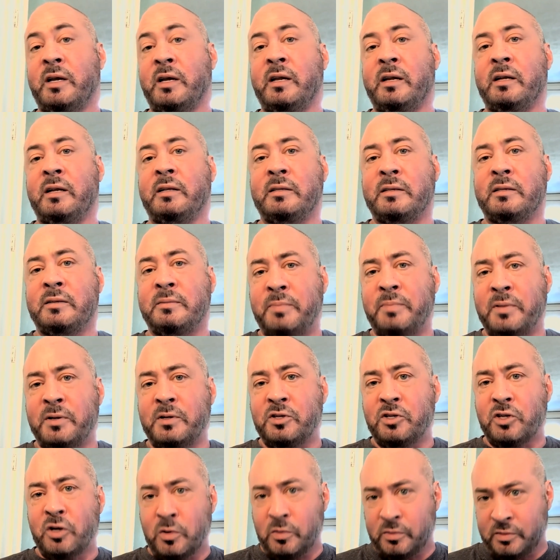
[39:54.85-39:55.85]
And it's been
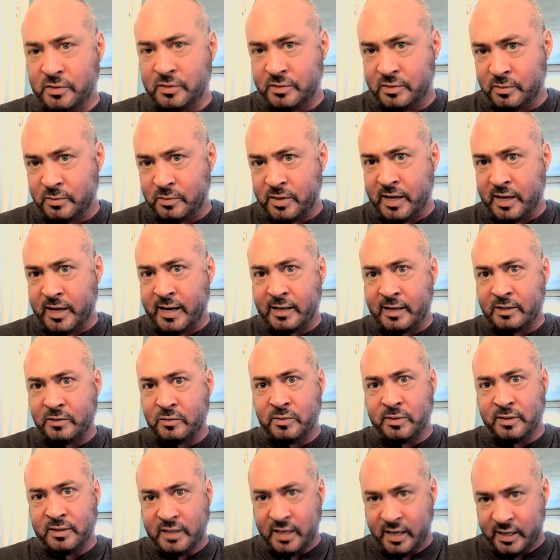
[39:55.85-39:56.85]
shown to do that
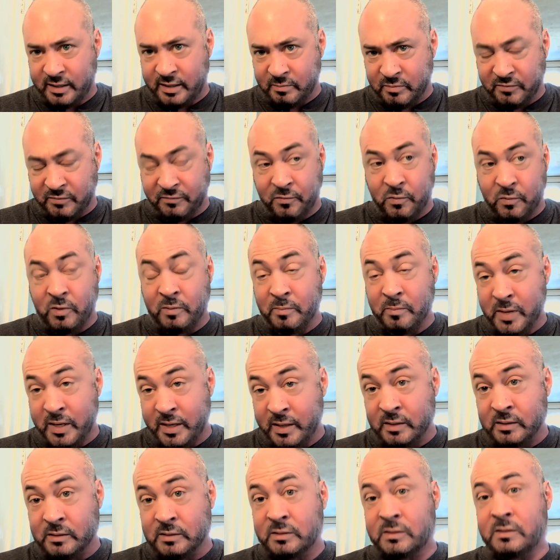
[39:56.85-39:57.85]
actually taken before
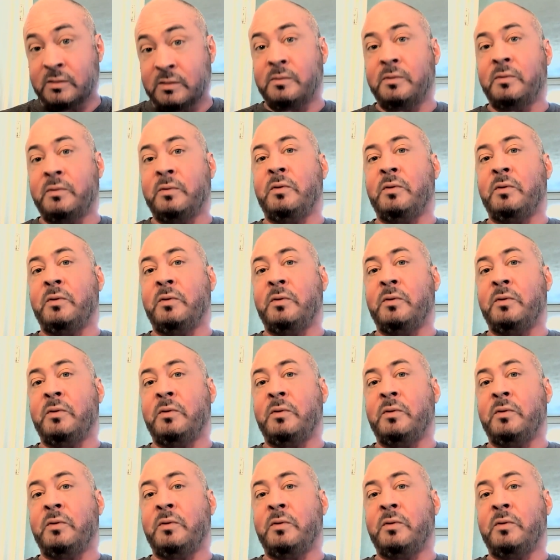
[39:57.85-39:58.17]
meals.